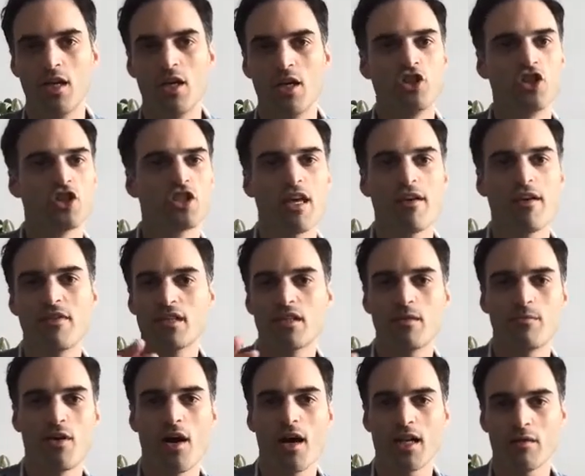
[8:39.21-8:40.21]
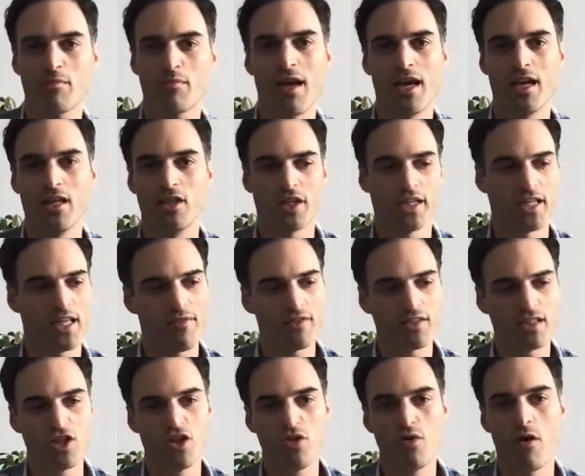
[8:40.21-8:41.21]
Just give us the product page, like give us
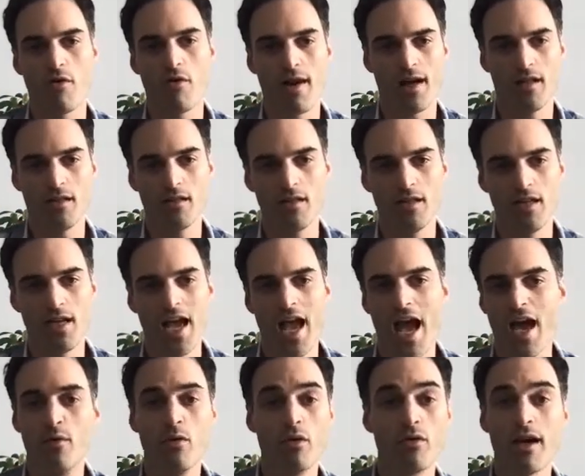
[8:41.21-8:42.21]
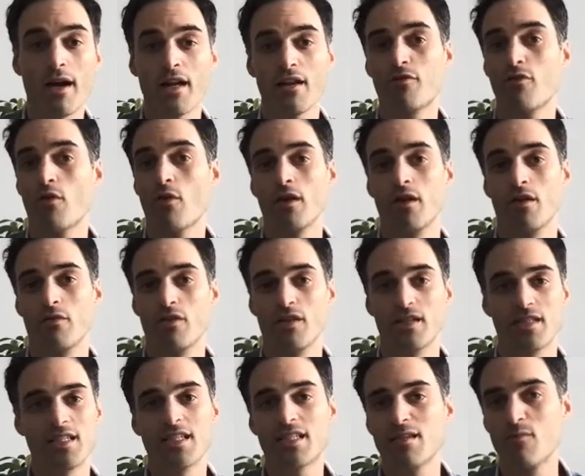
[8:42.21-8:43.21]
the URL and we'll write it for you. The
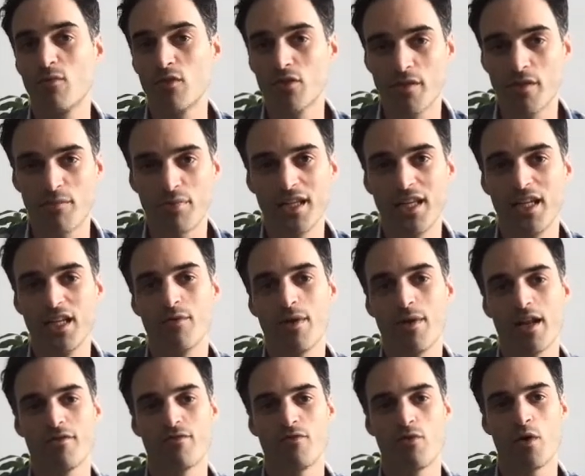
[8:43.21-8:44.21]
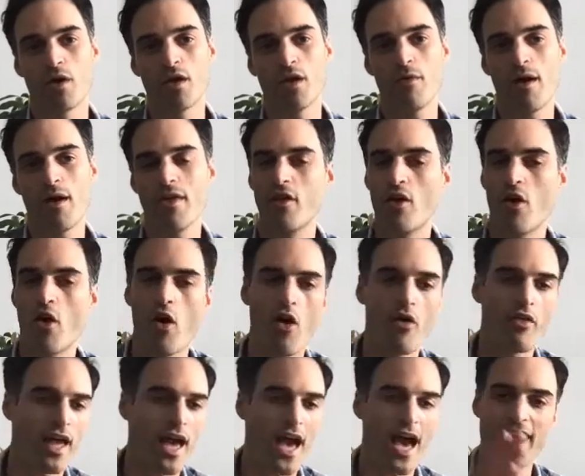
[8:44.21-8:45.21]
system will completely write it for you. And then all
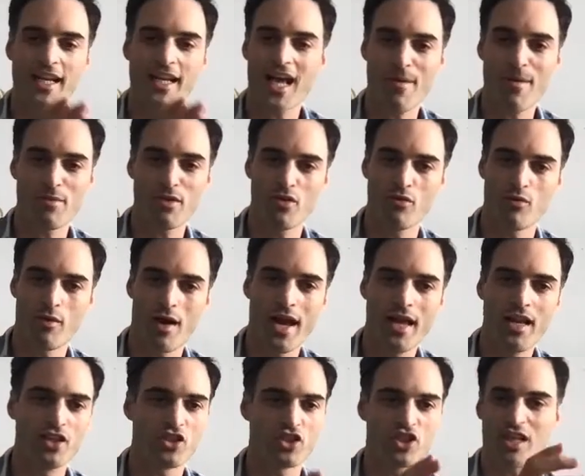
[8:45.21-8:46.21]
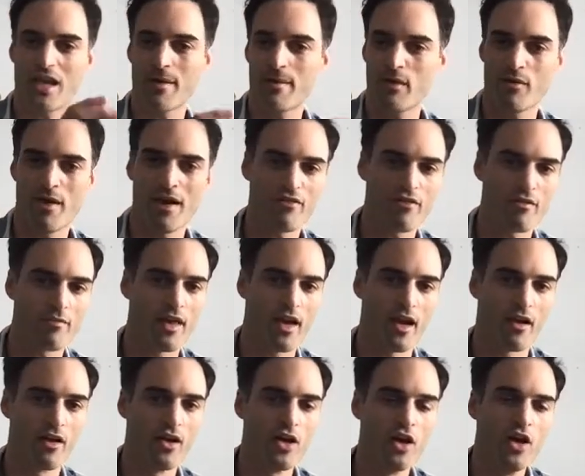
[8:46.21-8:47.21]
the ad copy you write is just coming right from there.